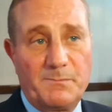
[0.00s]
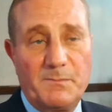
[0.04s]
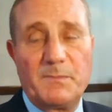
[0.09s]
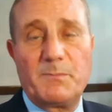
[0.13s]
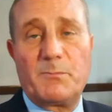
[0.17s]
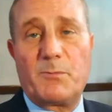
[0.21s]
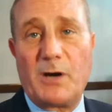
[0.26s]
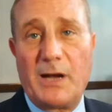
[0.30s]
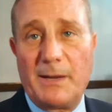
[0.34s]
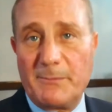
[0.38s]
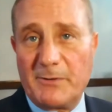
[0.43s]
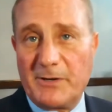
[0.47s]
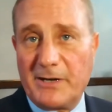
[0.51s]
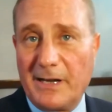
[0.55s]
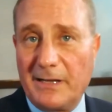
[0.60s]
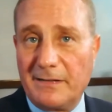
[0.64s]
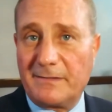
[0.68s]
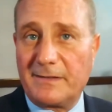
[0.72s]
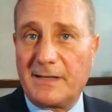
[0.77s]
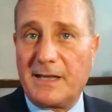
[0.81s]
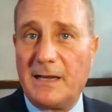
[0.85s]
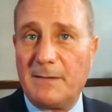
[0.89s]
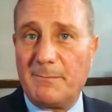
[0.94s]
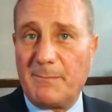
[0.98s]
primary
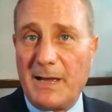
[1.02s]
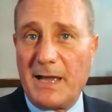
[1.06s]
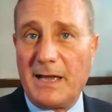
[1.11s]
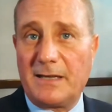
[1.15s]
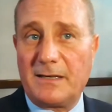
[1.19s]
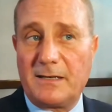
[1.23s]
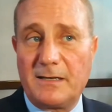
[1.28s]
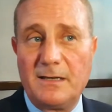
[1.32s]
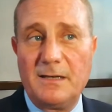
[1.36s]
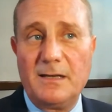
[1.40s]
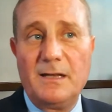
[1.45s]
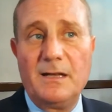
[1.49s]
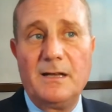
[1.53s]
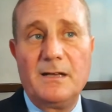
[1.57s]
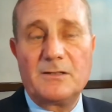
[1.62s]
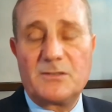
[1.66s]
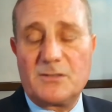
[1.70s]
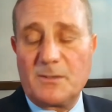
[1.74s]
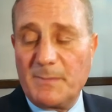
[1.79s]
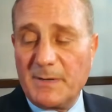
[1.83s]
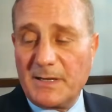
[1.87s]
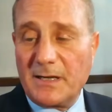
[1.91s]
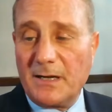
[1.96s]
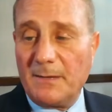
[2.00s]
healthcare back
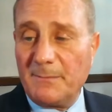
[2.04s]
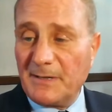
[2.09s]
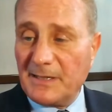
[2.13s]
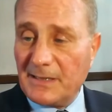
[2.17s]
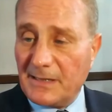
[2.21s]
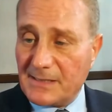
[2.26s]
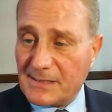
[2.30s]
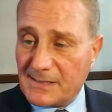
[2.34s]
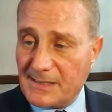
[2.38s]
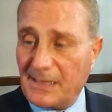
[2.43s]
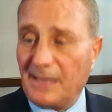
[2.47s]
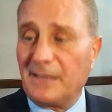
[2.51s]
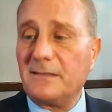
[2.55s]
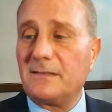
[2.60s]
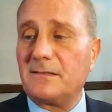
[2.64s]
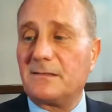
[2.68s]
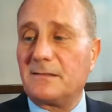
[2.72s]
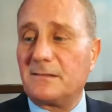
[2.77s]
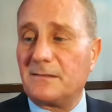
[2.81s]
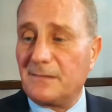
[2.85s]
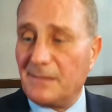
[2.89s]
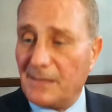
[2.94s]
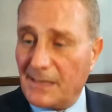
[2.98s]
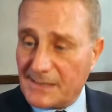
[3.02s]
to becoming the
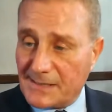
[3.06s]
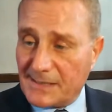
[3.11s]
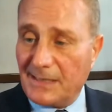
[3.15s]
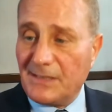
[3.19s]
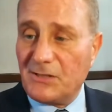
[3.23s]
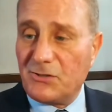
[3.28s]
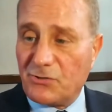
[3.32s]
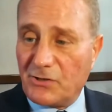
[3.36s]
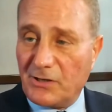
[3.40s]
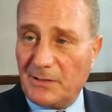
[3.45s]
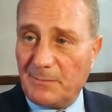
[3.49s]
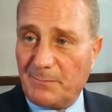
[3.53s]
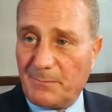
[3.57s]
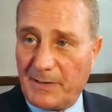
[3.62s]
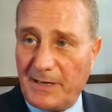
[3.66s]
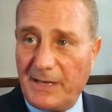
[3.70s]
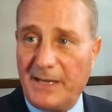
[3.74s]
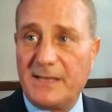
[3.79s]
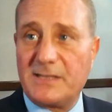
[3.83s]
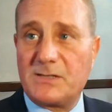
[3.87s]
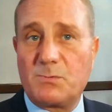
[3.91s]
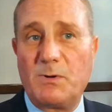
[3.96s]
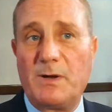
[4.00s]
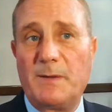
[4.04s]
central
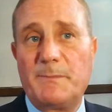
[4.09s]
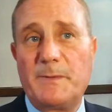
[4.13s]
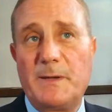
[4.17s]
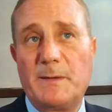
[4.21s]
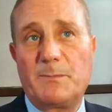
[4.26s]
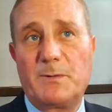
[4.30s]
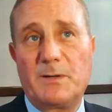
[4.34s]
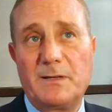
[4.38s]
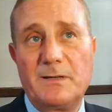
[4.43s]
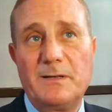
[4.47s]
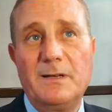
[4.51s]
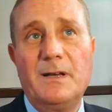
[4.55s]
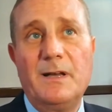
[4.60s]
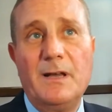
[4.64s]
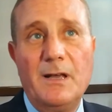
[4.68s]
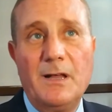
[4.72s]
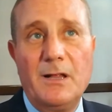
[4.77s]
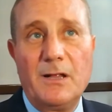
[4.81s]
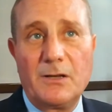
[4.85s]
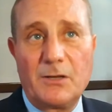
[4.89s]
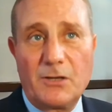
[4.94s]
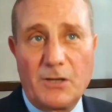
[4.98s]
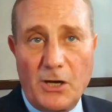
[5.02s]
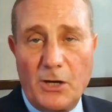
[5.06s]
place where people
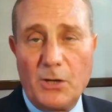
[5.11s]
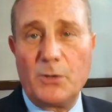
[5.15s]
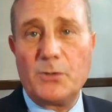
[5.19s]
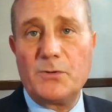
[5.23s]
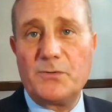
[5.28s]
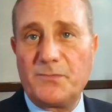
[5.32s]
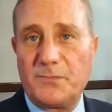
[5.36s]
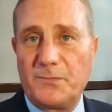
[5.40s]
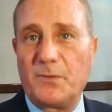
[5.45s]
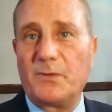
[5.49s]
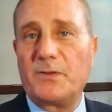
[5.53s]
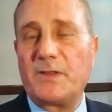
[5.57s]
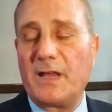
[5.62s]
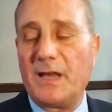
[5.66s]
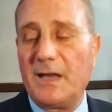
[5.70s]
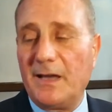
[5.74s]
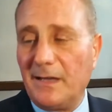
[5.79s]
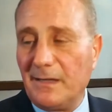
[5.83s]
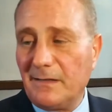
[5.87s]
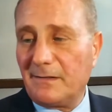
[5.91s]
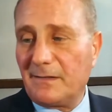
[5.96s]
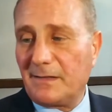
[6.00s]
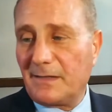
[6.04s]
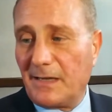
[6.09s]
go for their
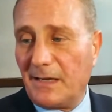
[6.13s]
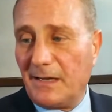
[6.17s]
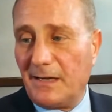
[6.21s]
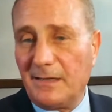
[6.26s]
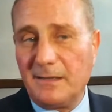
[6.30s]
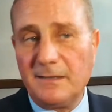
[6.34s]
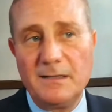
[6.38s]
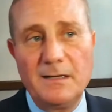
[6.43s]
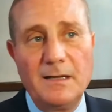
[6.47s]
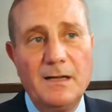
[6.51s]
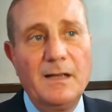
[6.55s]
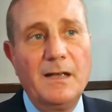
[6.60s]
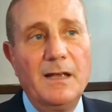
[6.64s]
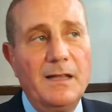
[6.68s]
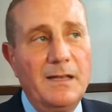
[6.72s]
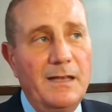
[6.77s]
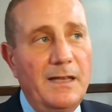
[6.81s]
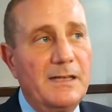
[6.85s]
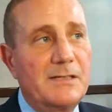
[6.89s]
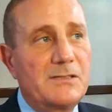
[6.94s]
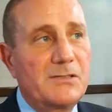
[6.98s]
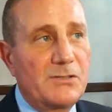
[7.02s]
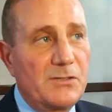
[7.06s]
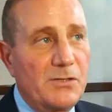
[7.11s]
healthcare
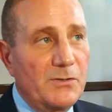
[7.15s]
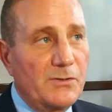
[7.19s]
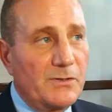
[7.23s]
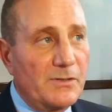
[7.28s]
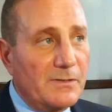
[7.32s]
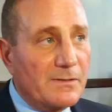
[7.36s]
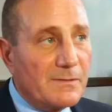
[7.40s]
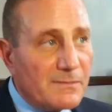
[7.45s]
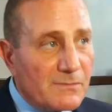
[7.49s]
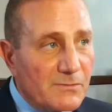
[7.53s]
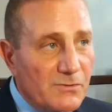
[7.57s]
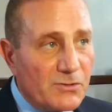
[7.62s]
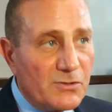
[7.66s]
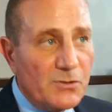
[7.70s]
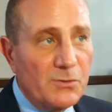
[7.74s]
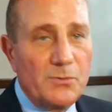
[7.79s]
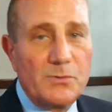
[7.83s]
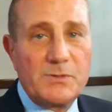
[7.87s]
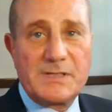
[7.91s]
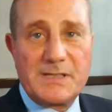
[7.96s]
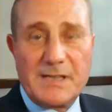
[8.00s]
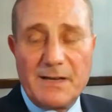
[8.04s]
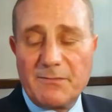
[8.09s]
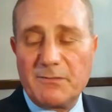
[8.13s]
needs to do
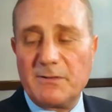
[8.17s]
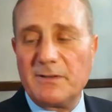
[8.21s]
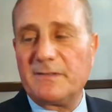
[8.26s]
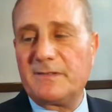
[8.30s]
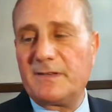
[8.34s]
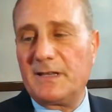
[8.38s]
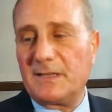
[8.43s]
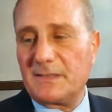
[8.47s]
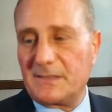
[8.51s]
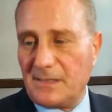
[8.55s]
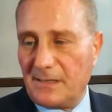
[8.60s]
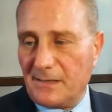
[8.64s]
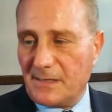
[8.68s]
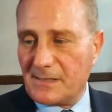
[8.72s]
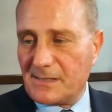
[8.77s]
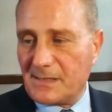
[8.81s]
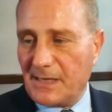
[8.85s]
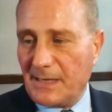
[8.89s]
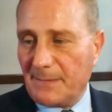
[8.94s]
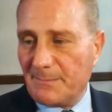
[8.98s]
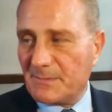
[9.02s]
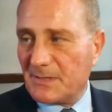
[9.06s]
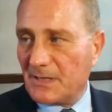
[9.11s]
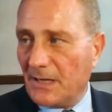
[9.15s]
several things at the
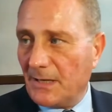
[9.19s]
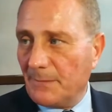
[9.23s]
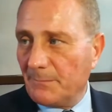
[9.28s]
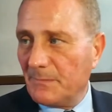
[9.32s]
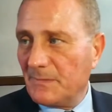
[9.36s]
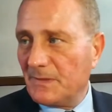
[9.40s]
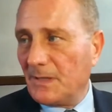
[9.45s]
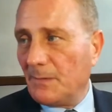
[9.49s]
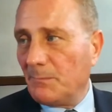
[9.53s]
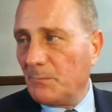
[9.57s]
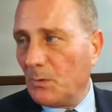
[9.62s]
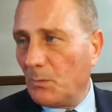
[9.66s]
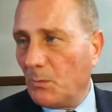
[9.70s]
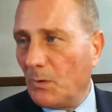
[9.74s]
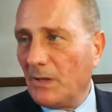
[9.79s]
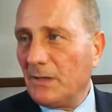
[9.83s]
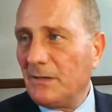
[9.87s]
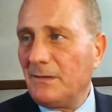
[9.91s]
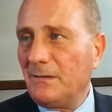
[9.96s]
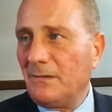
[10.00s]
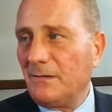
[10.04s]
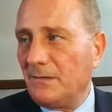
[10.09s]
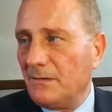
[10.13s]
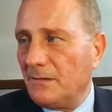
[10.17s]
same time. Number
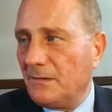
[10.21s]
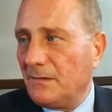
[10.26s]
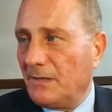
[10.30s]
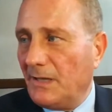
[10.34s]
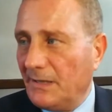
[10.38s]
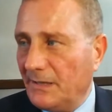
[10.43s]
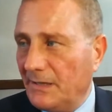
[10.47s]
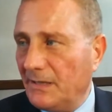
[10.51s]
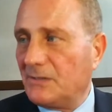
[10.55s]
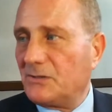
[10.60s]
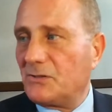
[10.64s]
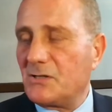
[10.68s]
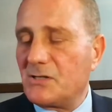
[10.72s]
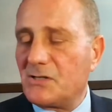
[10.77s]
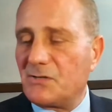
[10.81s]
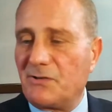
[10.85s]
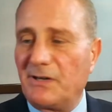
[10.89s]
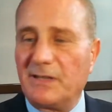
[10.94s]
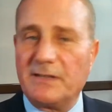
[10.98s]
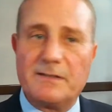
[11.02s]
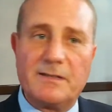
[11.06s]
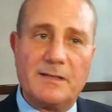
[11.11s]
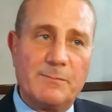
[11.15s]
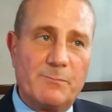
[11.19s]
one, they need to
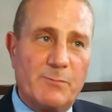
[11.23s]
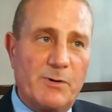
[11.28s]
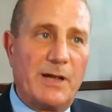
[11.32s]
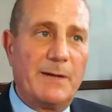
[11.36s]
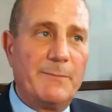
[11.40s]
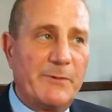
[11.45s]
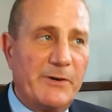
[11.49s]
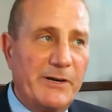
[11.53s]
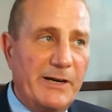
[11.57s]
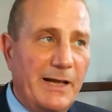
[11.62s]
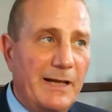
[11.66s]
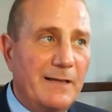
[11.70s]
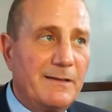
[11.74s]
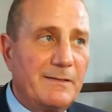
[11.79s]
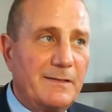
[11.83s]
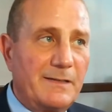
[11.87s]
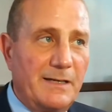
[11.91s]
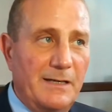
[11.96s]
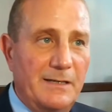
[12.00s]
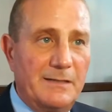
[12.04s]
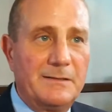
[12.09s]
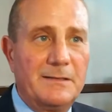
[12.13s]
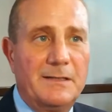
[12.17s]
strengthen primary healthcare